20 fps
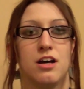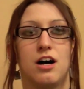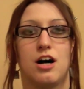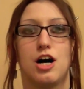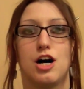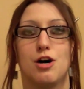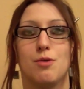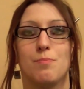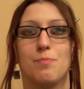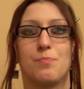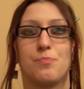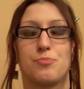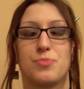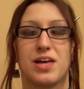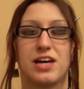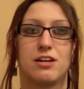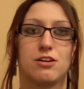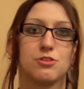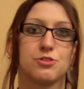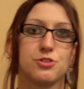
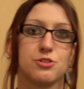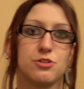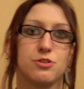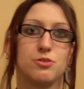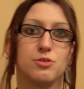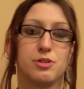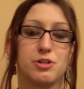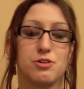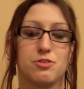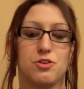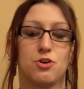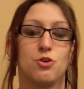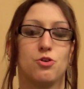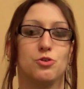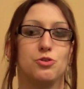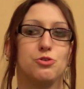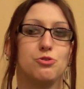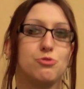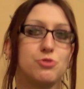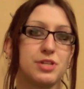That also, the
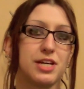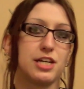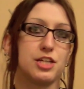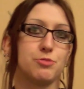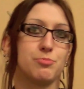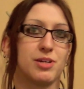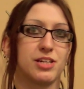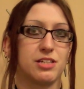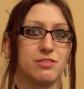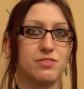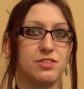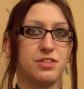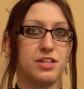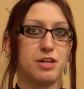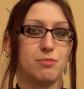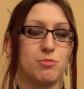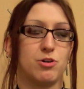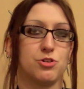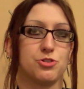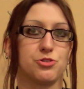whole news aspect of it, then
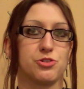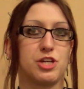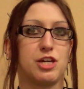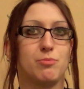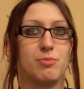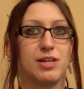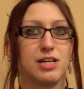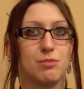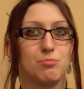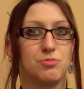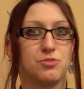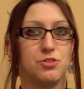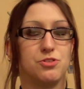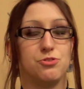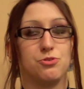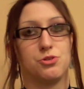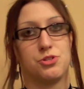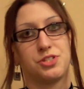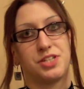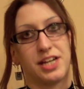I'm also keeping up with the
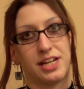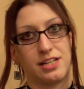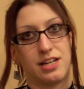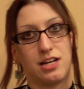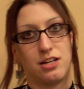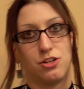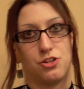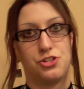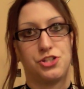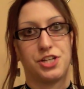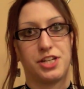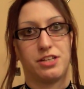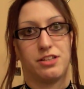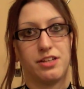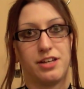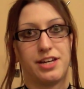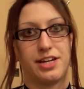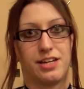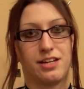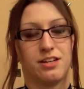newest technology,
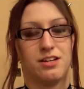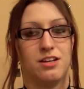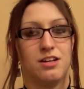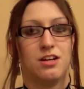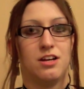like